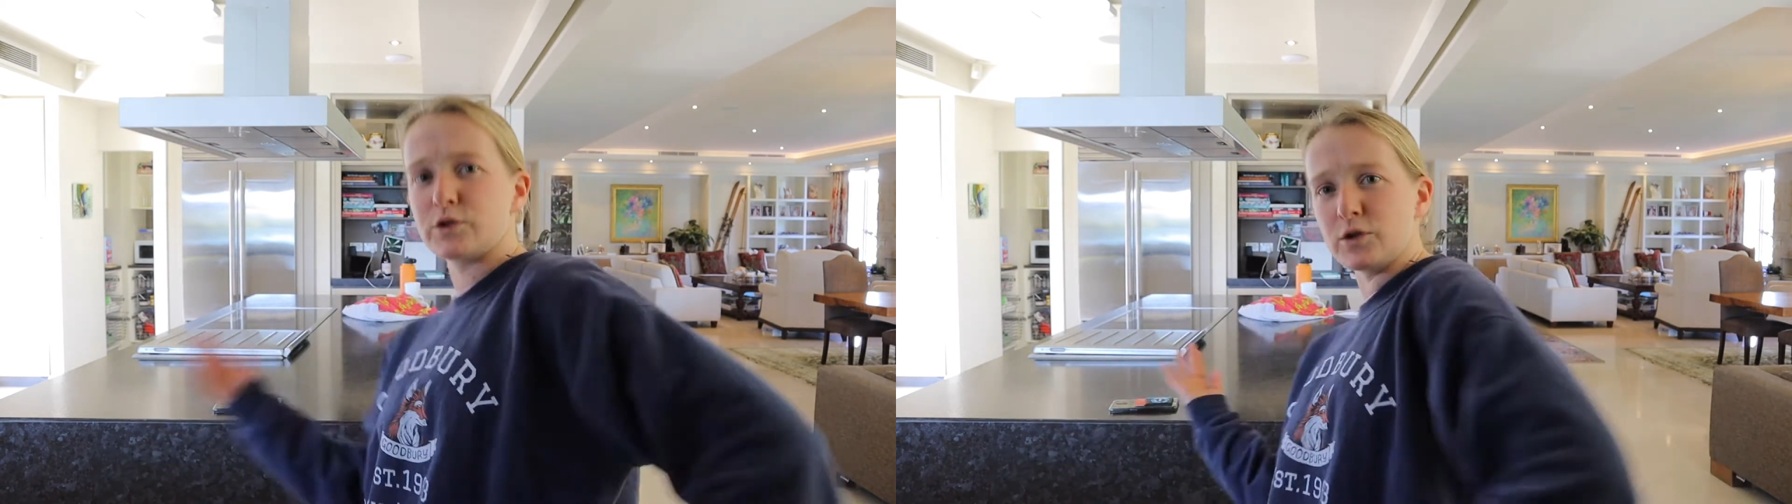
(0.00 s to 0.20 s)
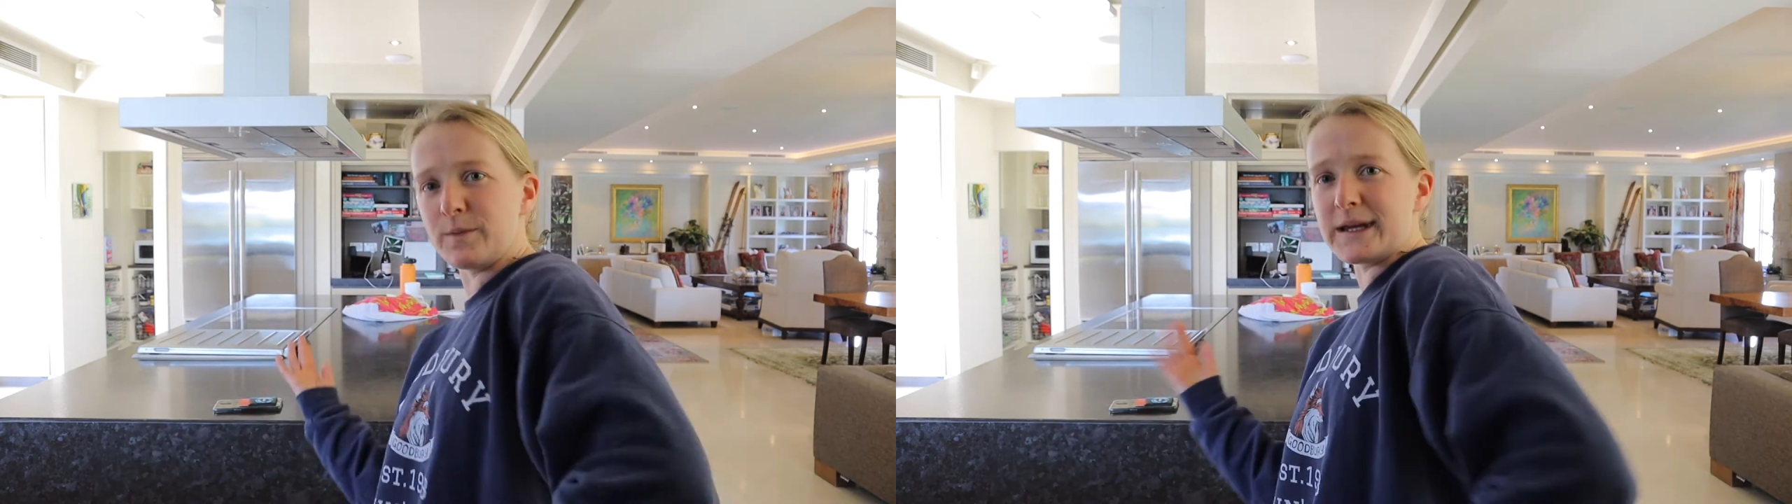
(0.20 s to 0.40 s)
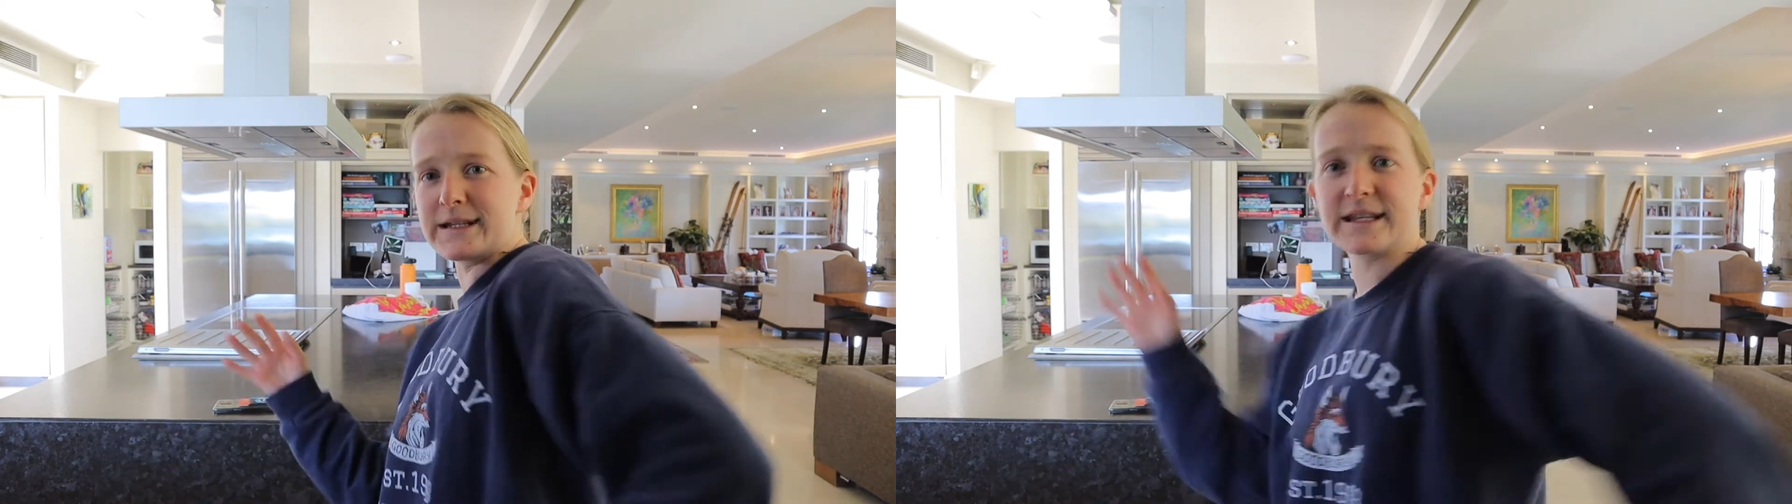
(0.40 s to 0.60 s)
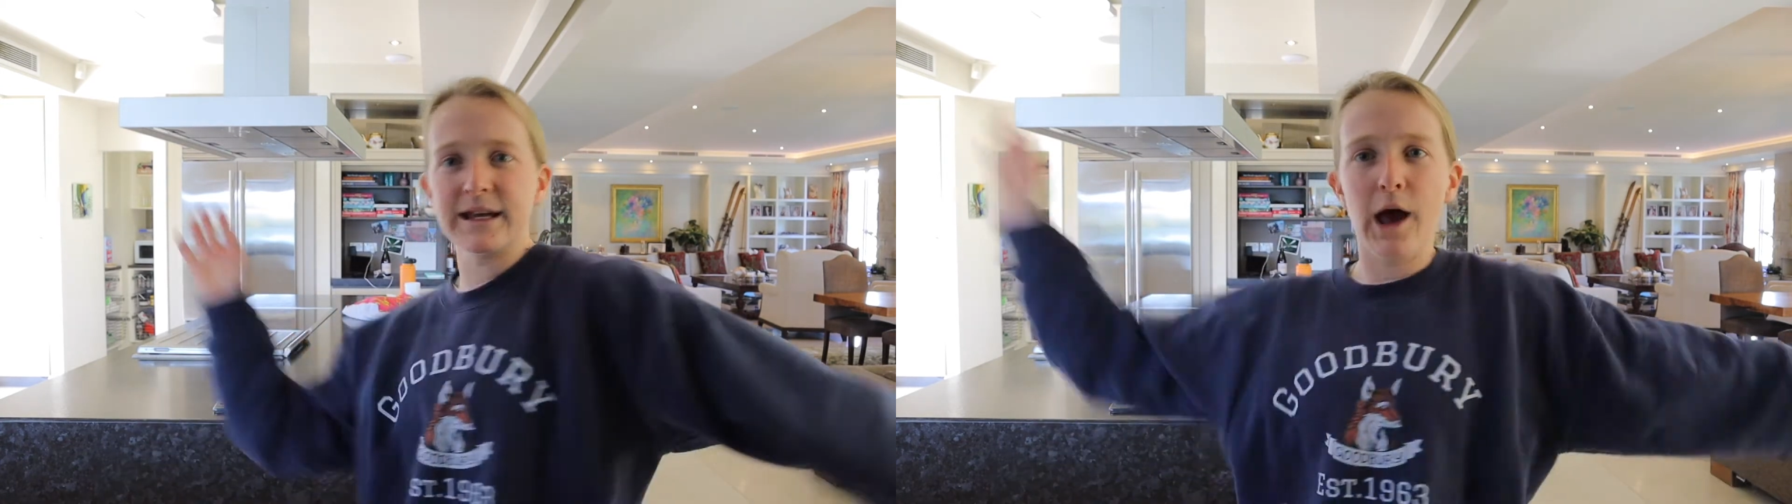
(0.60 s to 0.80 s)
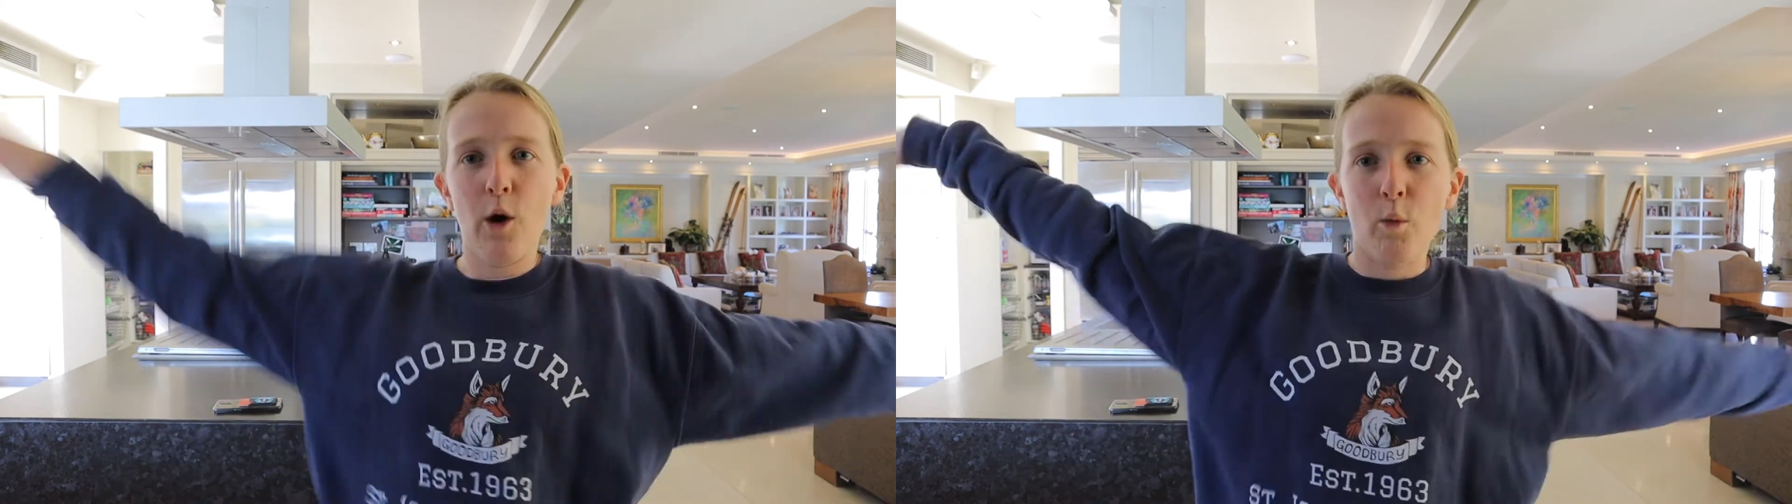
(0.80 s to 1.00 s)
super
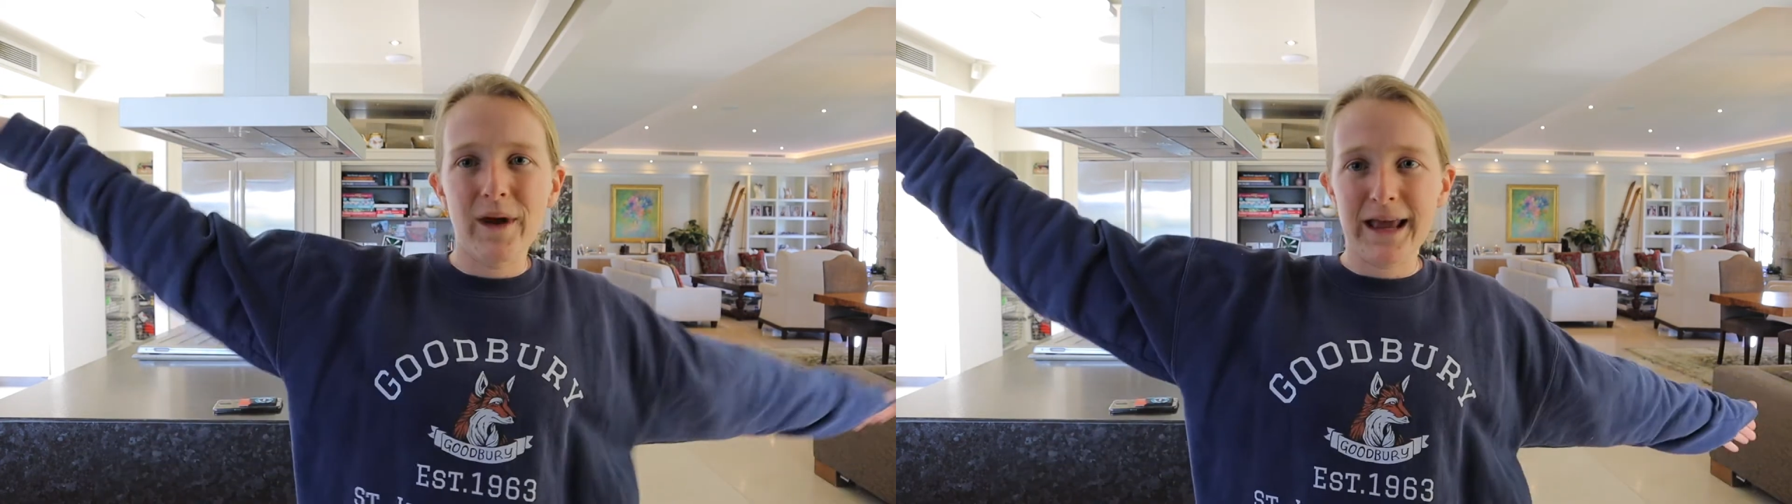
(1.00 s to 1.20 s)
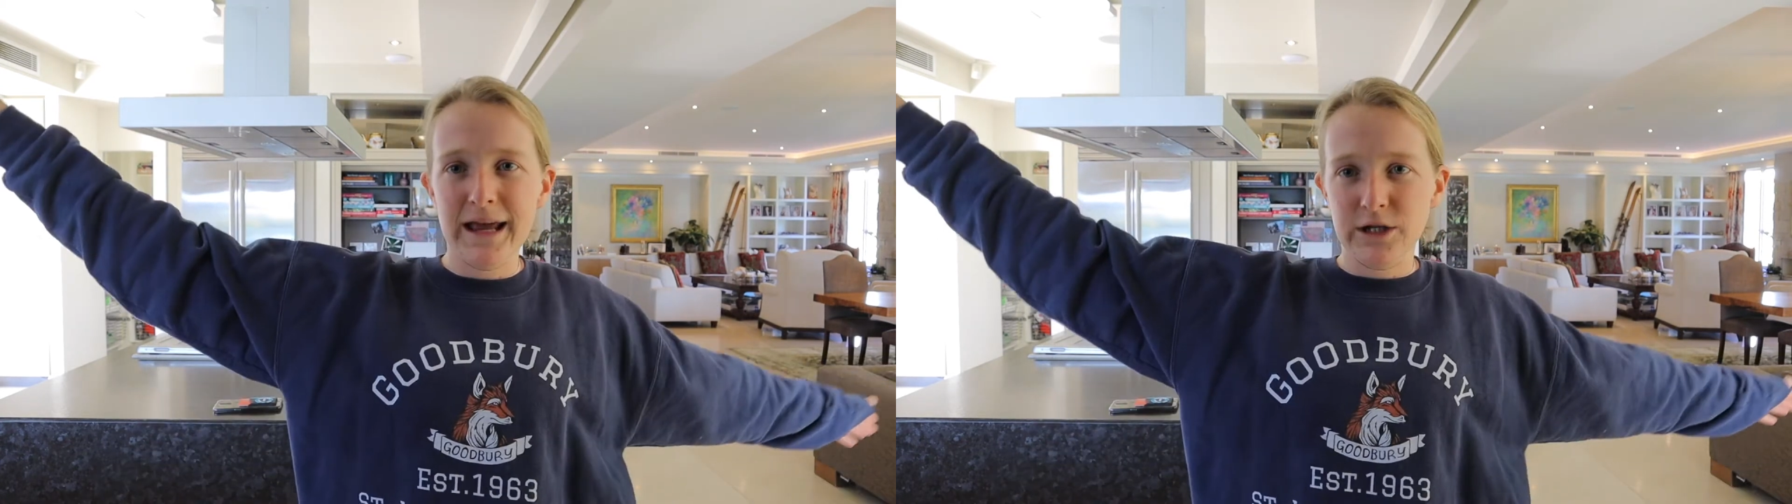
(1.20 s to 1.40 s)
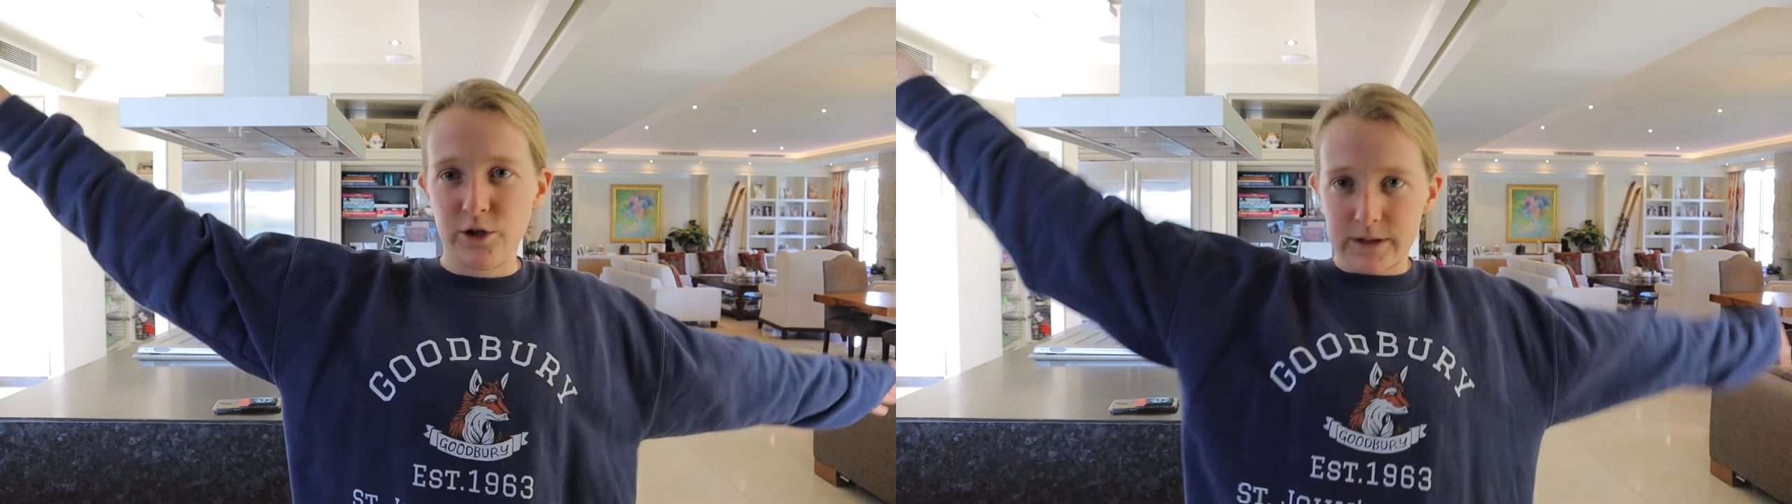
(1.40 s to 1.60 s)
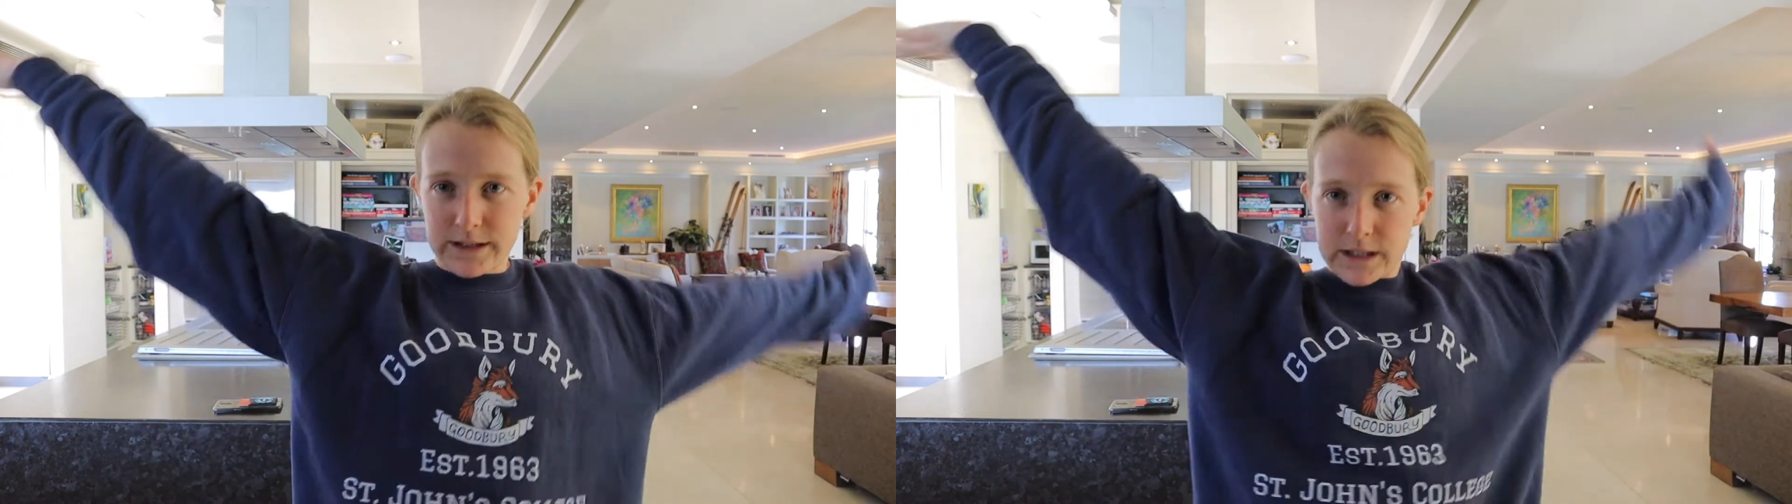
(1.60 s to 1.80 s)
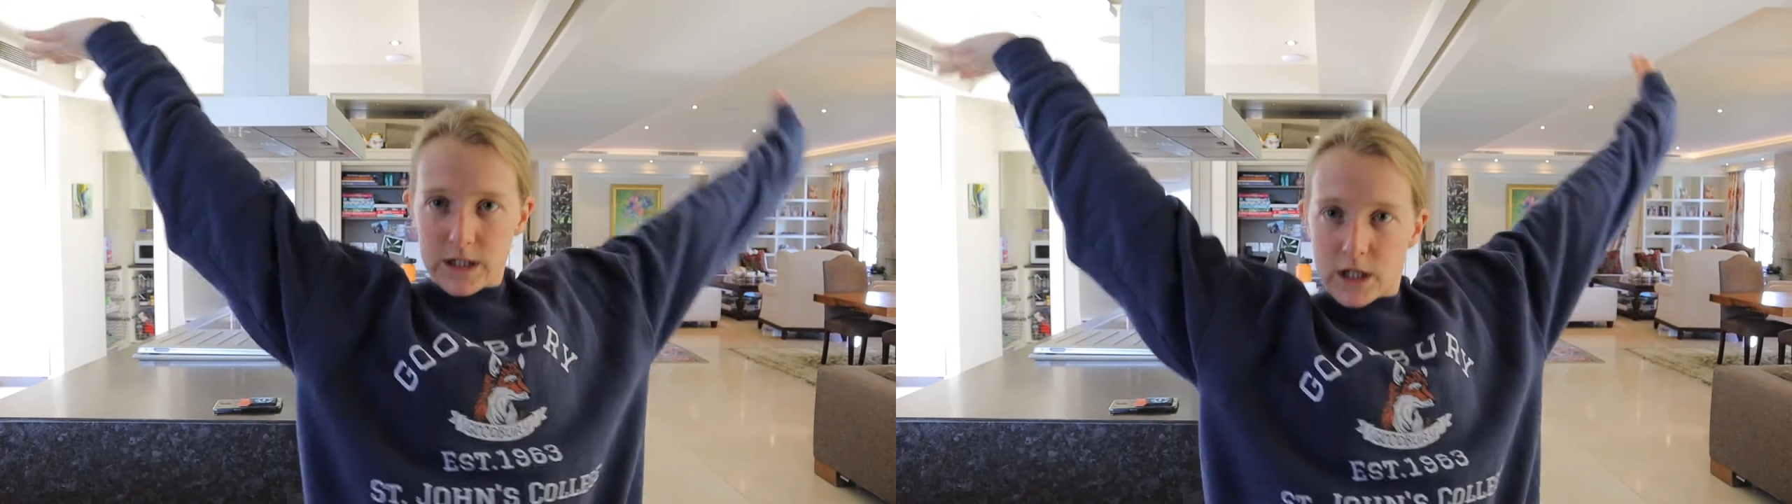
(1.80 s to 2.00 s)
easy. We can do it.